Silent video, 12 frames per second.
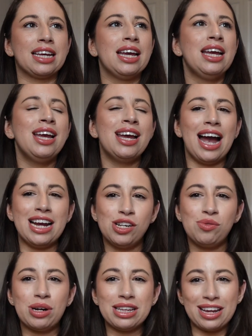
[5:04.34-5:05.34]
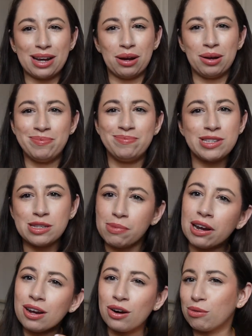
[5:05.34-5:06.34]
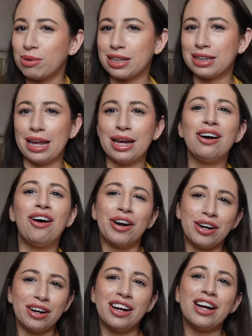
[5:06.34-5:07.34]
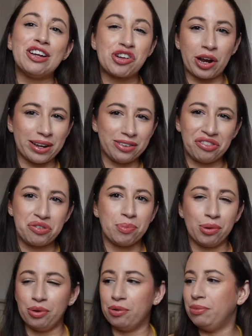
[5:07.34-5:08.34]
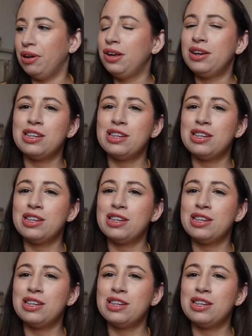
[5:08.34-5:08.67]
like I didn't want to like spend an arm and a leg on a child's broom.